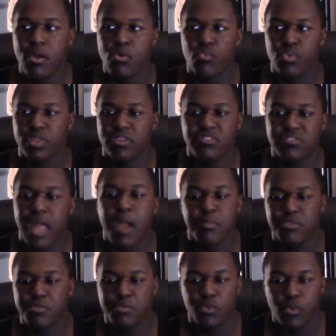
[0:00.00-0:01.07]
really stopped
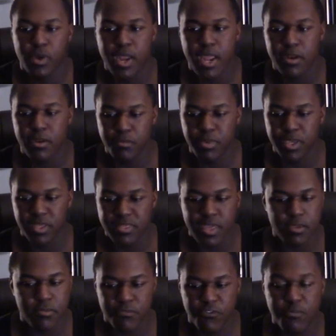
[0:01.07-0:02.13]
me from doing that. The big
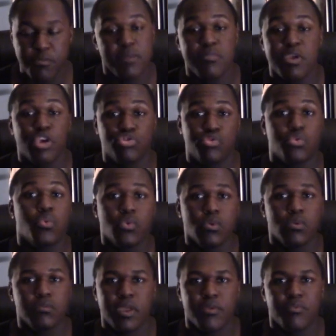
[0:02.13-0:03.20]
thing for me being
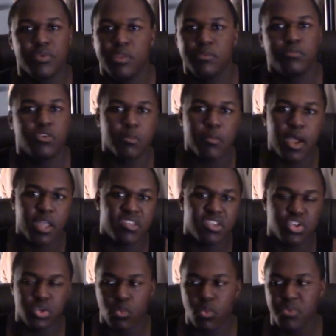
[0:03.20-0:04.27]
school, that really took my
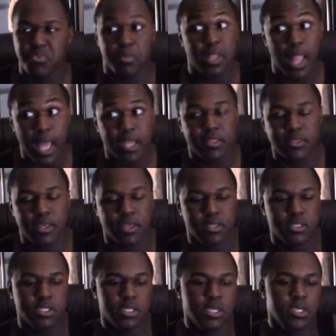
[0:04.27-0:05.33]
attention away from a lot of
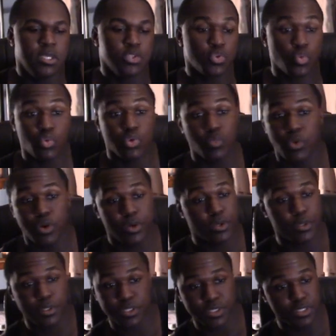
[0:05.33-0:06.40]
things, school and work
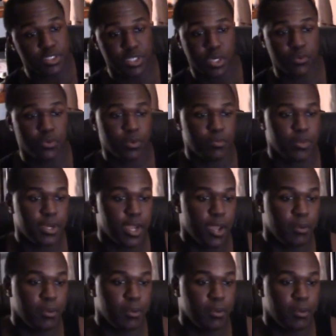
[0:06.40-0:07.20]
just in general. But